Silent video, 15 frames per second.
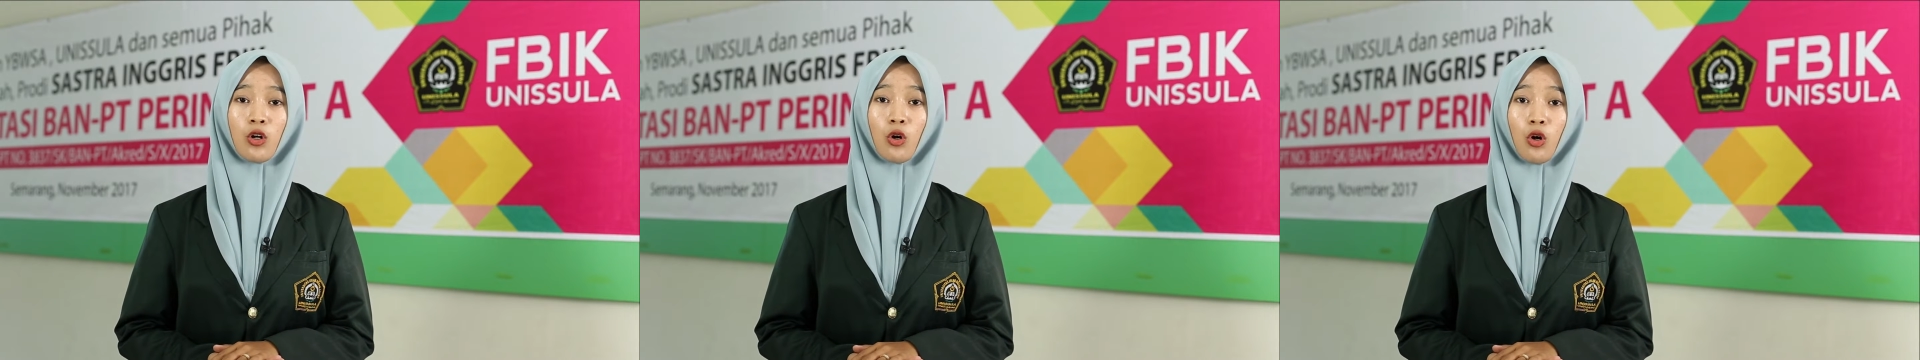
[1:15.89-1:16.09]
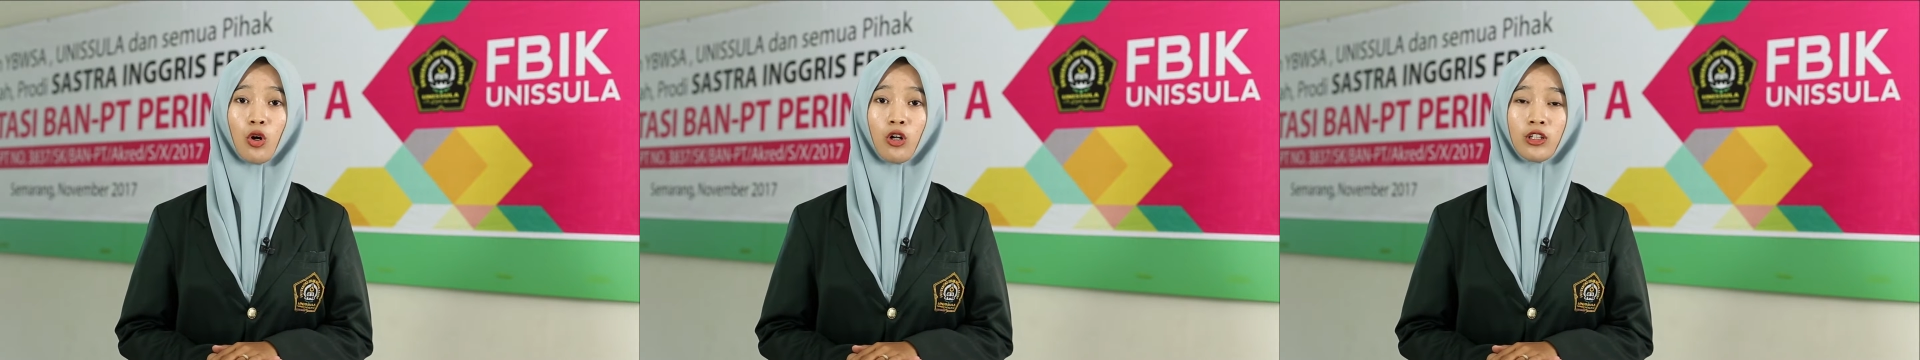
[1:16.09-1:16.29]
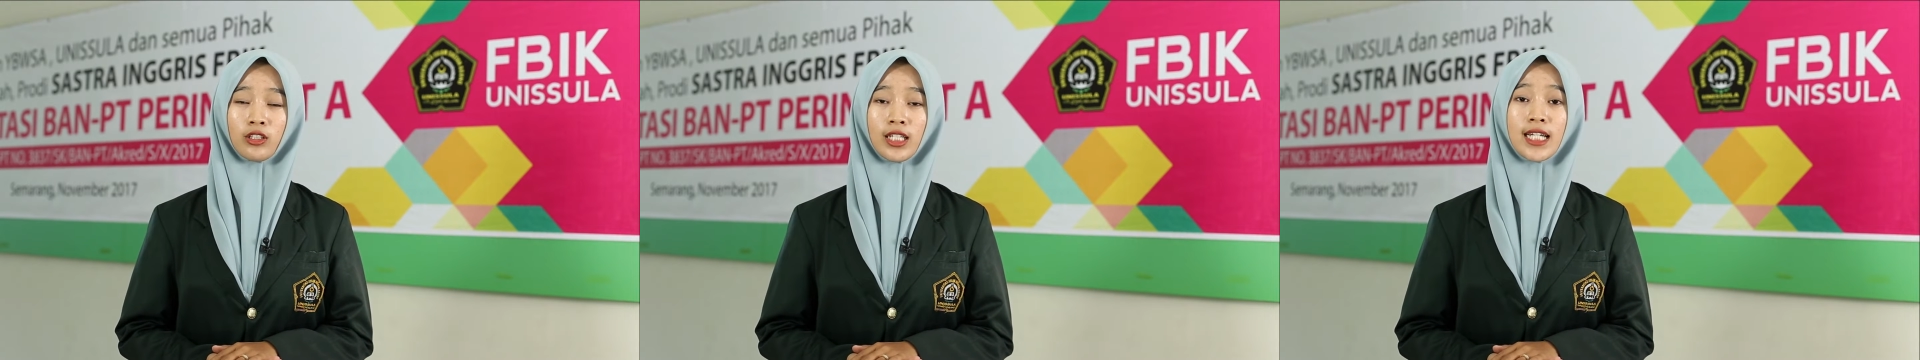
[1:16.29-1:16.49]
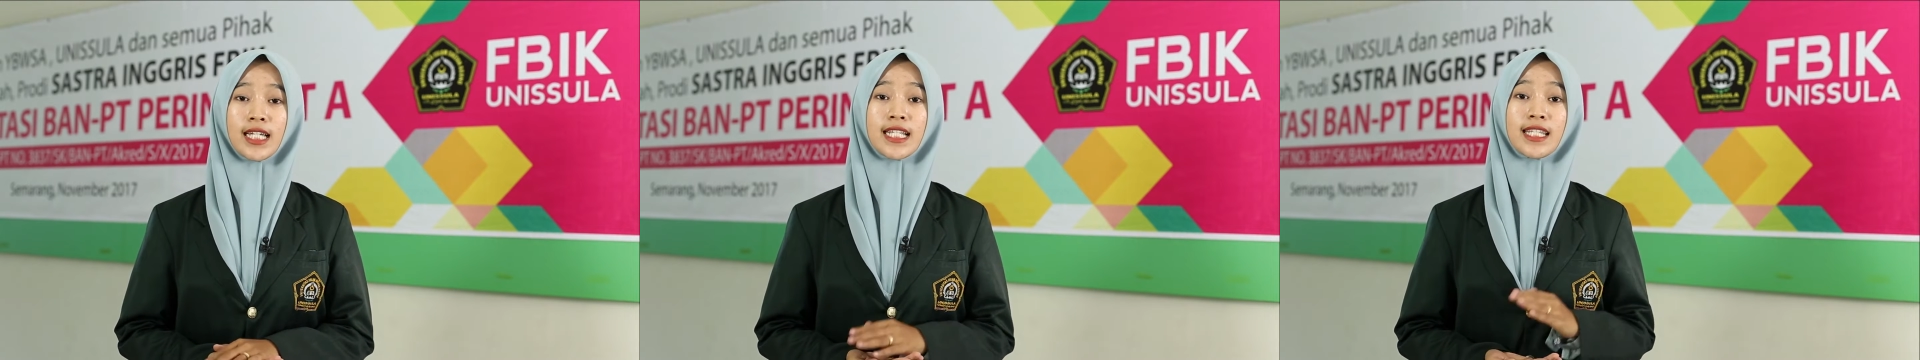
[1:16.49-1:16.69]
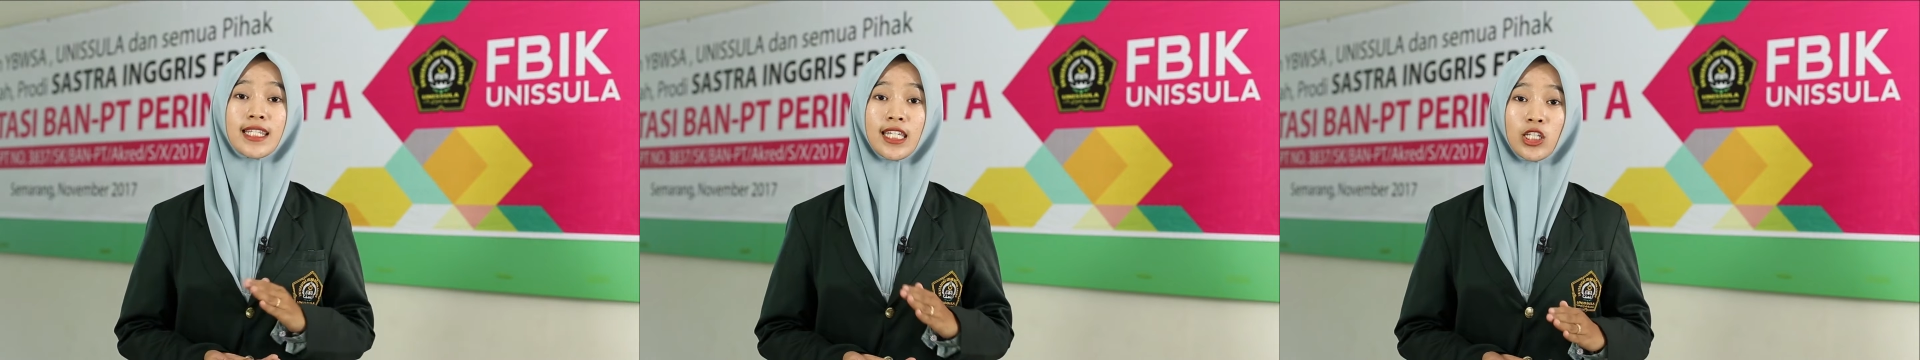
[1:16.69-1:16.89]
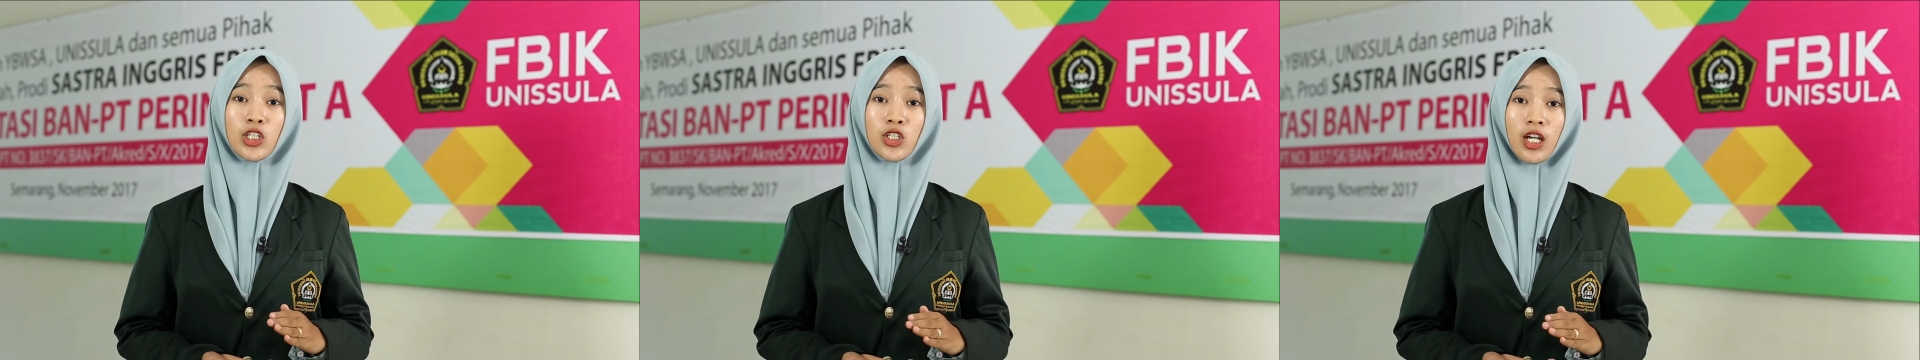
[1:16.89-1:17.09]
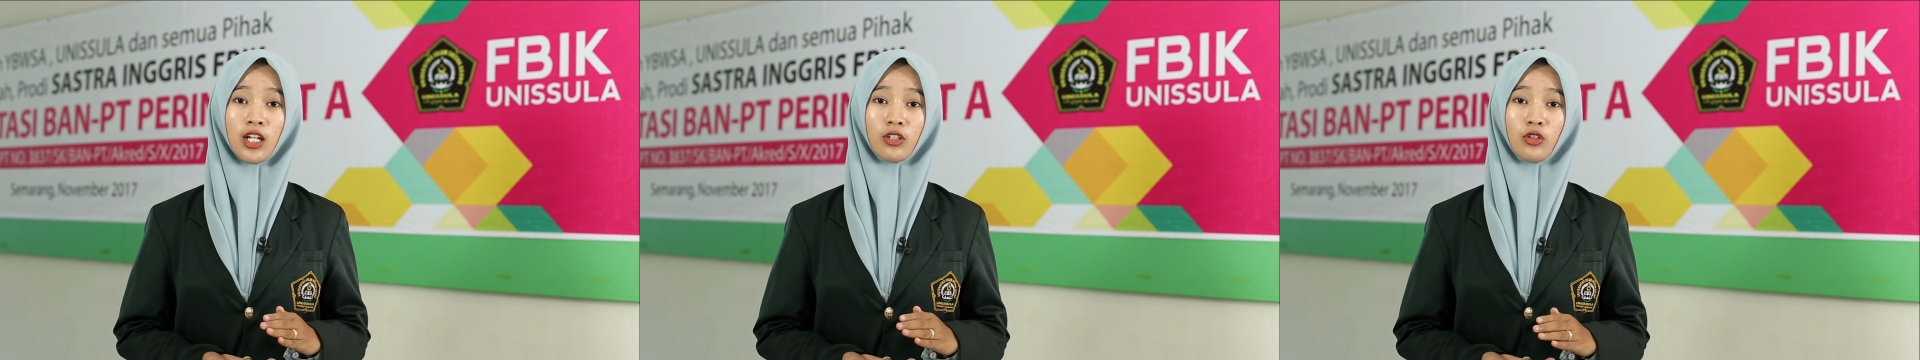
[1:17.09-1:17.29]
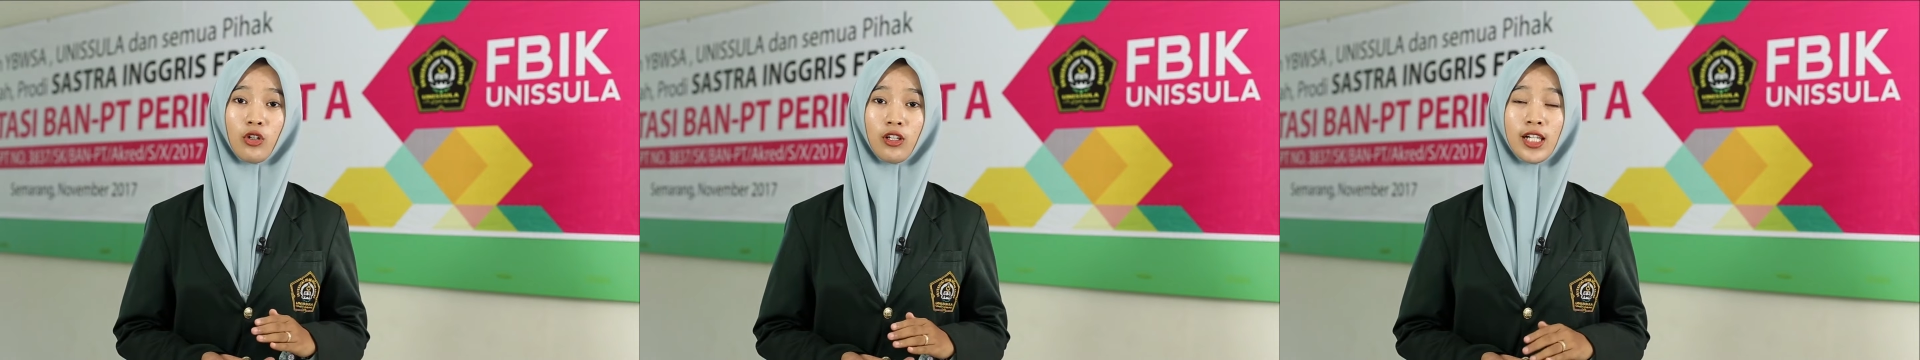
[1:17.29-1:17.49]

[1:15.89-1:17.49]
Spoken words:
called SEENCHUN,